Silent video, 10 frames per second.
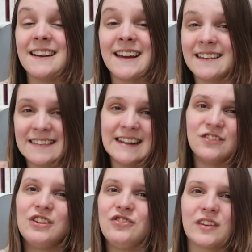Like, it's
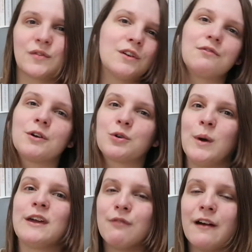literally just for
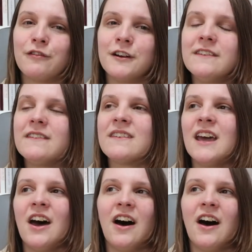quick reference.